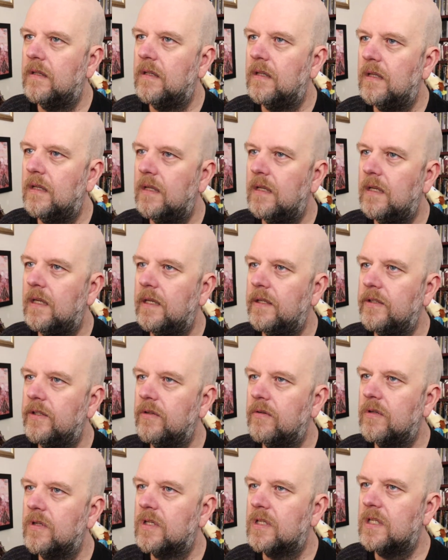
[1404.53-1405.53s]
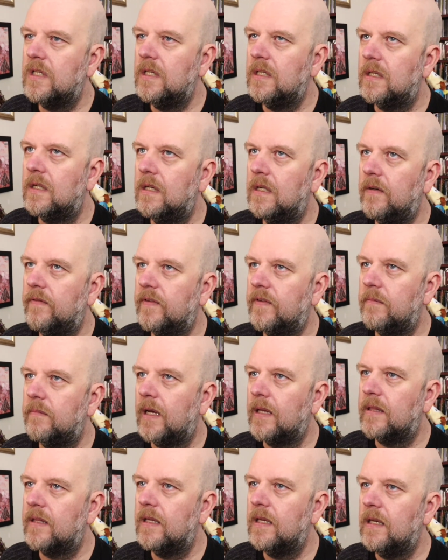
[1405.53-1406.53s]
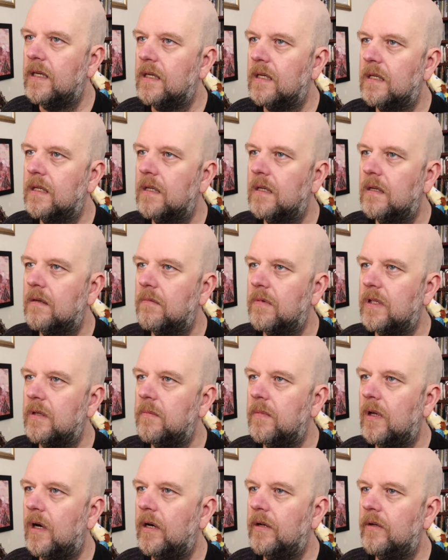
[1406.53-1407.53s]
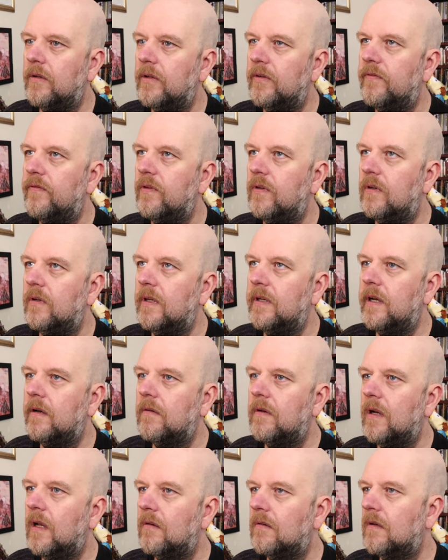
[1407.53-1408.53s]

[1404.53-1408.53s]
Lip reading: And you can see the aftermath here with him lying on the floor. No.